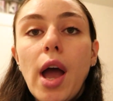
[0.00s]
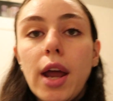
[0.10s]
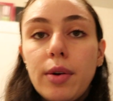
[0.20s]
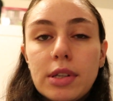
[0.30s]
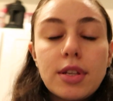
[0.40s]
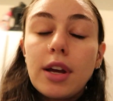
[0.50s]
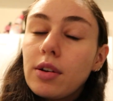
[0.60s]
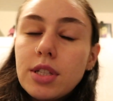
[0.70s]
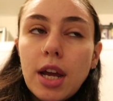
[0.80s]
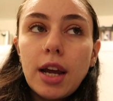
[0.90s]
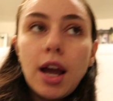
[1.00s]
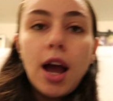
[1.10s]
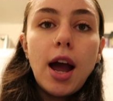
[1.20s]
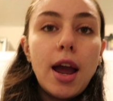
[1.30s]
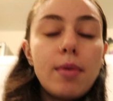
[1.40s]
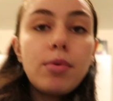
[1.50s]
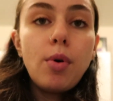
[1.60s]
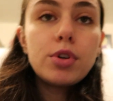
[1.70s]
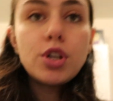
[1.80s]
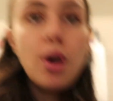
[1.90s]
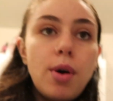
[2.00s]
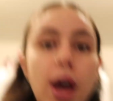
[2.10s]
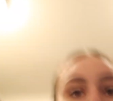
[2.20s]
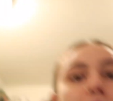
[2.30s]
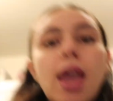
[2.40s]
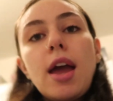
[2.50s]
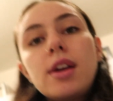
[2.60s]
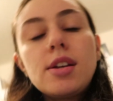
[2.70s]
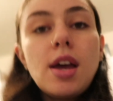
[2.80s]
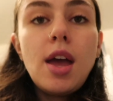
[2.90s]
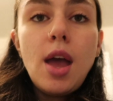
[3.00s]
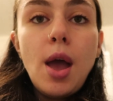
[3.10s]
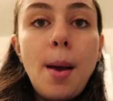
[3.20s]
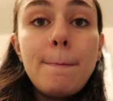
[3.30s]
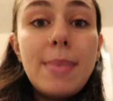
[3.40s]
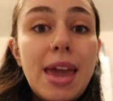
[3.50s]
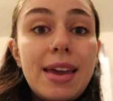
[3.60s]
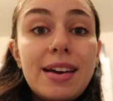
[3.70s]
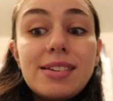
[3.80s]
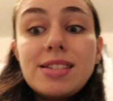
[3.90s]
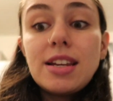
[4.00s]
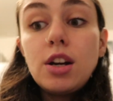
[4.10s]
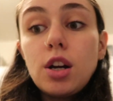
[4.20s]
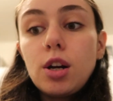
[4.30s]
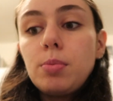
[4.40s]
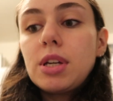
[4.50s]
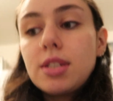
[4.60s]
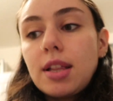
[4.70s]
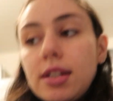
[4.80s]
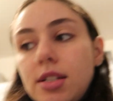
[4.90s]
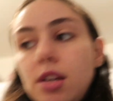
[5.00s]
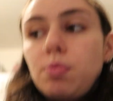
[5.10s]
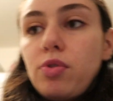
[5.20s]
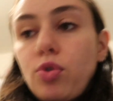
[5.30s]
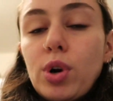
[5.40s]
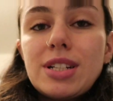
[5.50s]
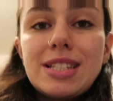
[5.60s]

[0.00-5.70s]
anyways, like I was saying, I'm going to go ahead and make dinner because I like to eat before